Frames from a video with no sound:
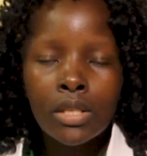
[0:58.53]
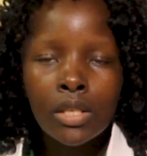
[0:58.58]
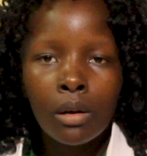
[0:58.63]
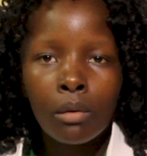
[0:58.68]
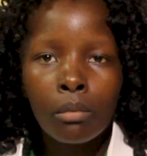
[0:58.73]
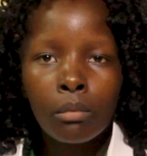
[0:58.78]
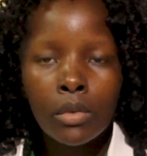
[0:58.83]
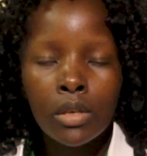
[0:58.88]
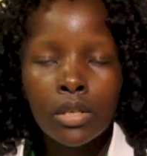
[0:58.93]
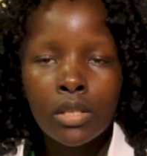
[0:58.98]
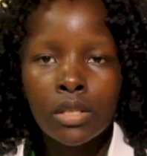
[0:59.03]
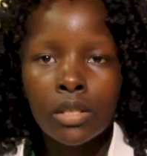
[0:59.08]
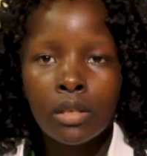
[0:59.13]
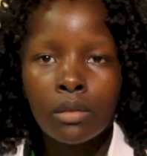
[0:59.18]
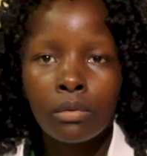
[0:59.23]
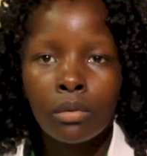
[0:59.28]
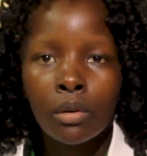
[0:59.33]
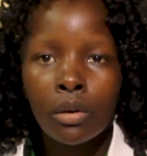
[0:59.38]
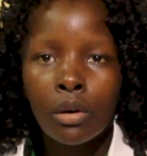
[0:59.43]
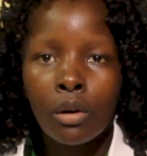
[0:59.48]

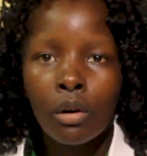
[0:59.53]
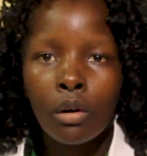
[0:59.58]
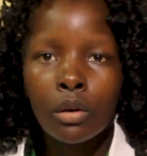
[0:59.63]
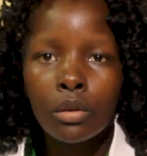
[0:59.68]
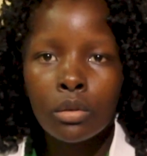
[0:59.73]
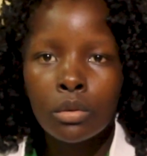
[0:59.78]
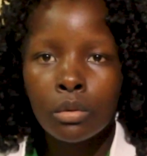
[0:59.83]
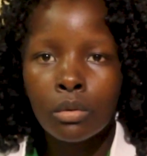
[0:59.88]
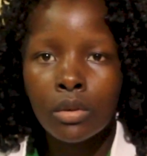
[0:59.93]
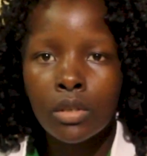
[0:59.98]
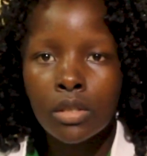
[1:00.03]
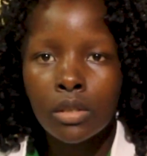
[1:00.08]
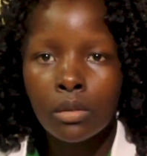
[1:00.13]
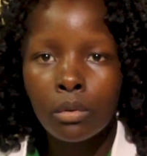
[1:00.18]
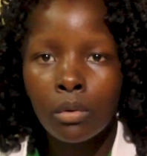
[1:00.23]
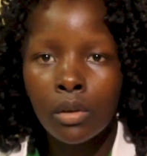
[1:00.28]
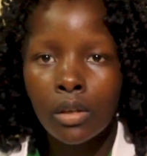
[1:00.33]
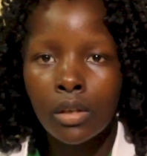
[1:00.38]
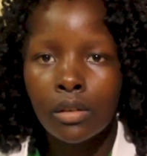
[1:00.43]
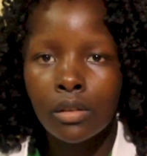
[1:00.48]
submissive unto his
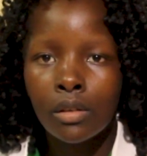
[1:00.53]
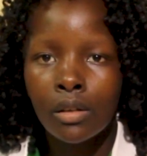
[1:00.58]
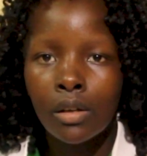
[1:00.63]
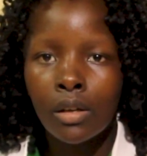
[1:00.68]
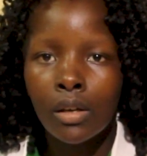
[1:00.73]
will.